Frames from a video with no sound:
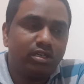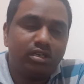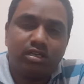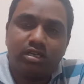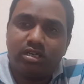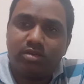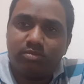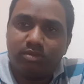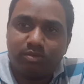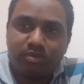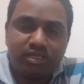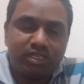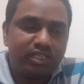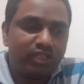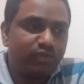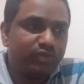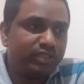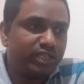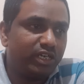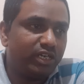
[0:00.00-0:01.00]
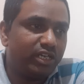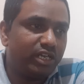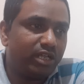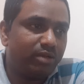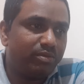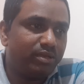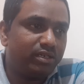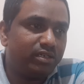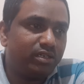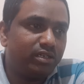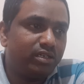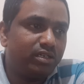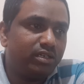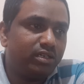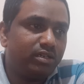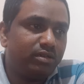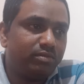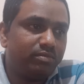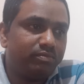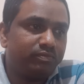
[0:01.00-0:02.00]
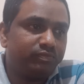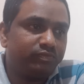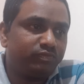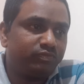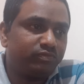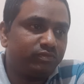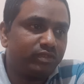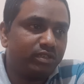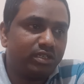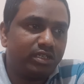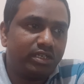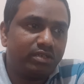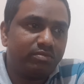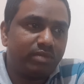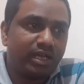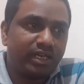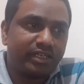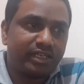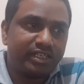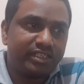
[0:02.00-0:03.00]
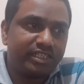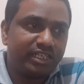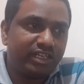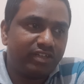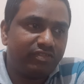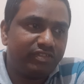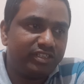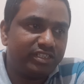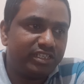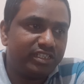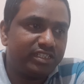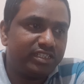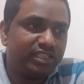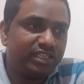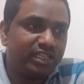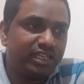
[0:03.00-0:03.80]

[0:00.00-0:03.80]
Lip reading: mobility of skilled labor, and market share efficiency,